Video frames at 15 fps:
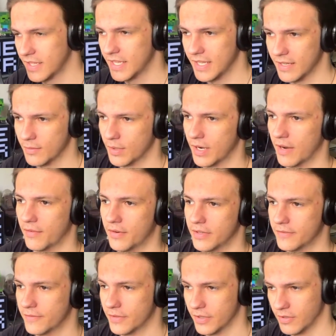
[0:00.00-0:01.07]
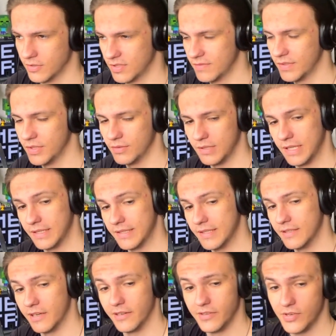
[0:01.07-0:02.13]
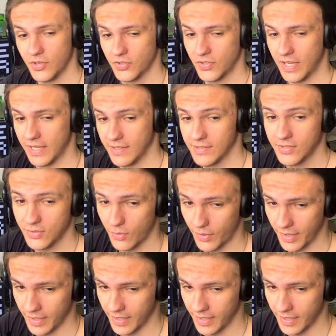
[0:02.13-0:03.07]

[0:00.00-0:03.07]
thing, whatever, for those of you that didn't understand the story,